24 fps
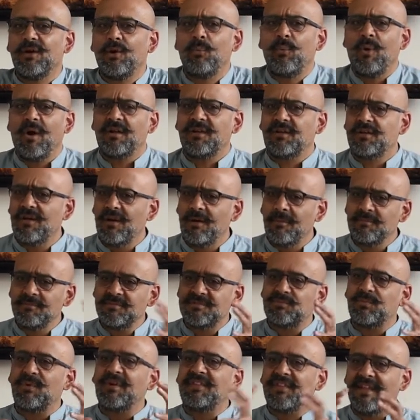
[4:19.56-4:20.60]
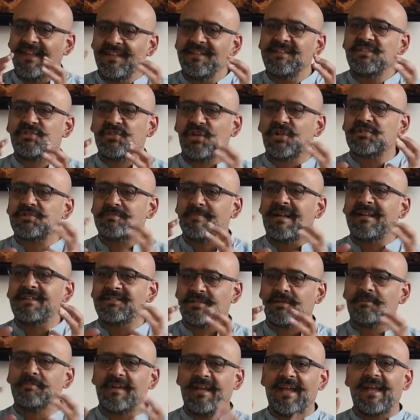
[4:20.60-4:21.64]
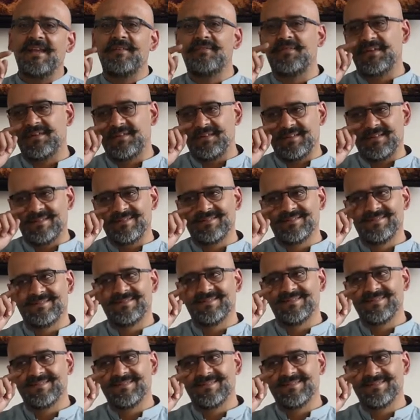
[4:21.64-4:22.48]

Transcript: What comes within judgmental behavior then?